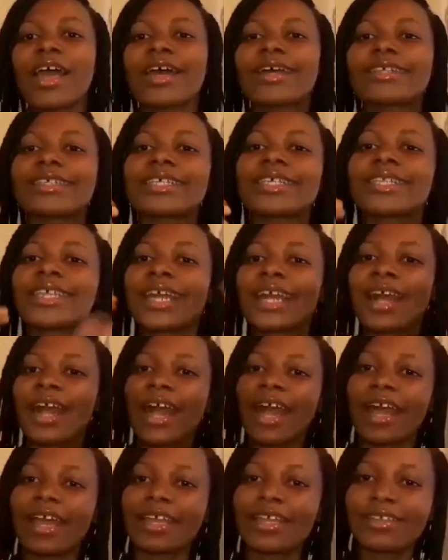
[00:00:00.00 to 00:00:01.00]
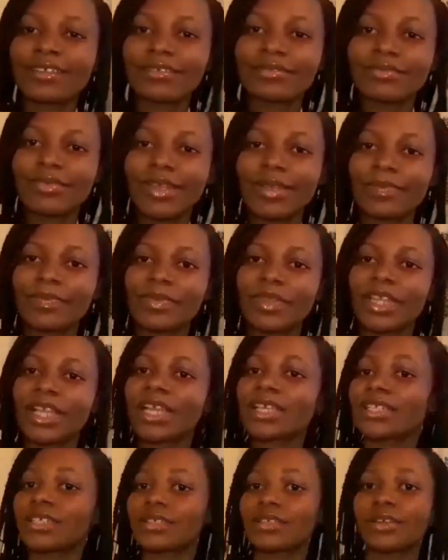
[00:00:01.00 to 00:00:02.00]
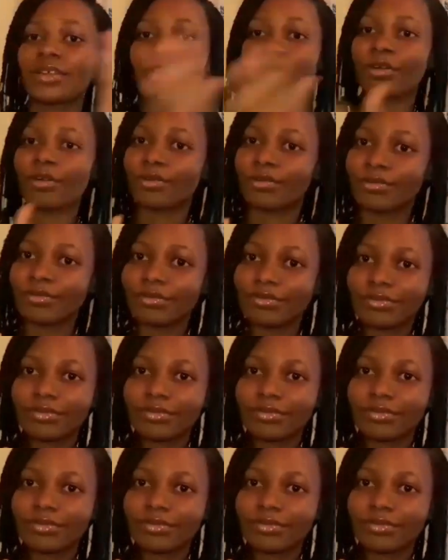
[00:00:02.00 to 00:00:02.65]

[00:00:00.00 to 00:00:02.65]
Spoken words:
Is it the guy? Is it the girl?